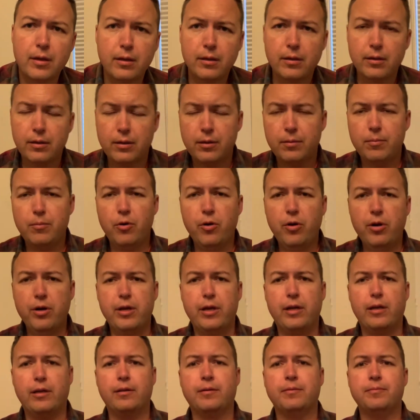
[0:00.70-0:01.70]
Good
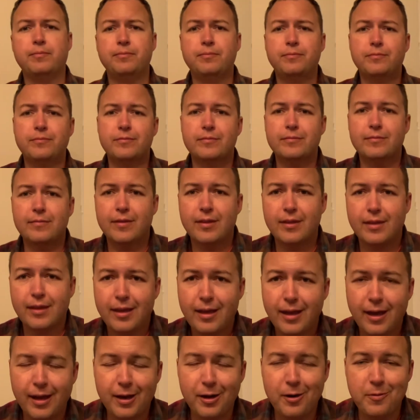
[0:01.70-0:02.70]
morning.
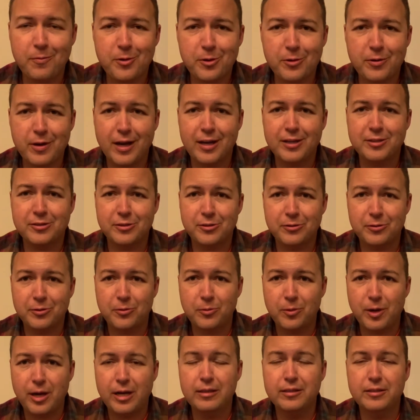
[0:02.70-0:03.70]
I hope you guys are doing
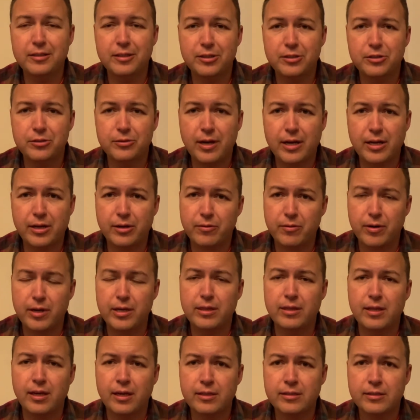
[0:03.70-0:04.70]
well and that you had a great
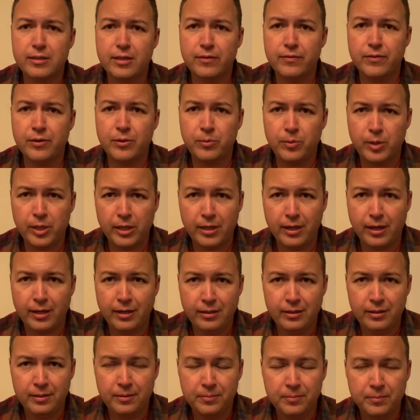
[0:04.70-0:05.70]
Thanksgiving
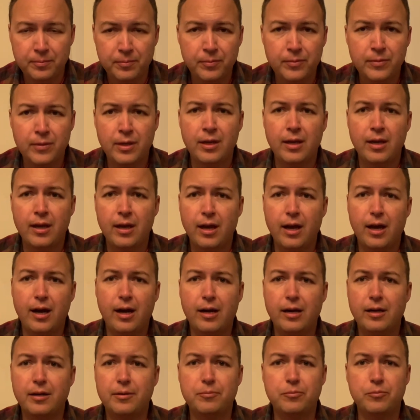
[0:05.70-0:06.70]
weekend.
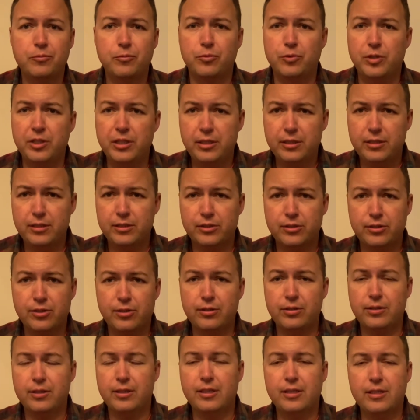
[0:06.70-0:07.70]
Um, we
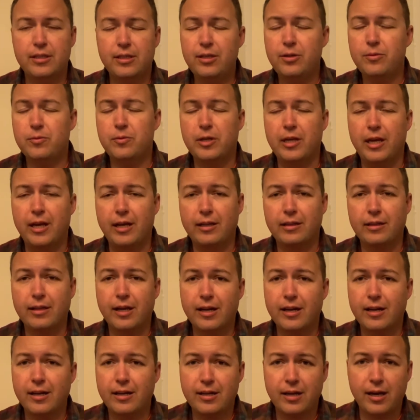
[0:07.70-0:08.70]
certainly did. We had a lot
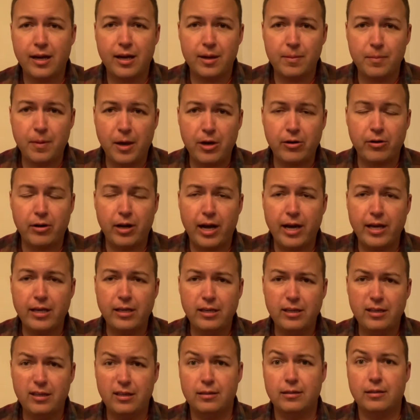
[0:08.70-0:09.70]
of time out
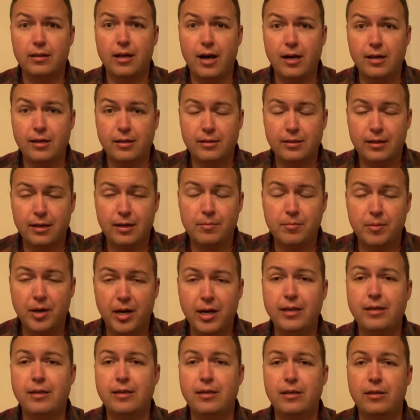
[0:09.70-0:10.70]
hiking, a lot of time
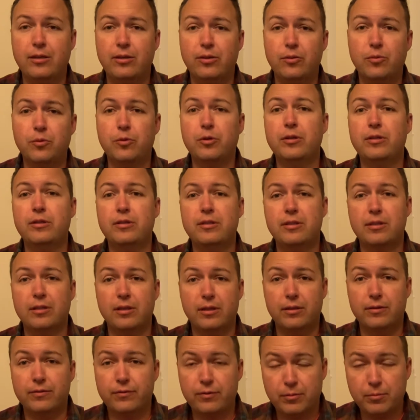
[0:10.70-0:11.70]
hiking in the woods, looking
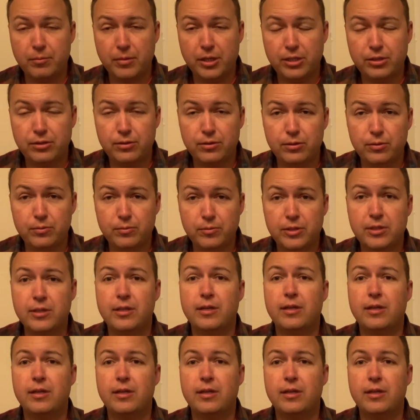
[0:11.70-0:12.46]
for mushrooms,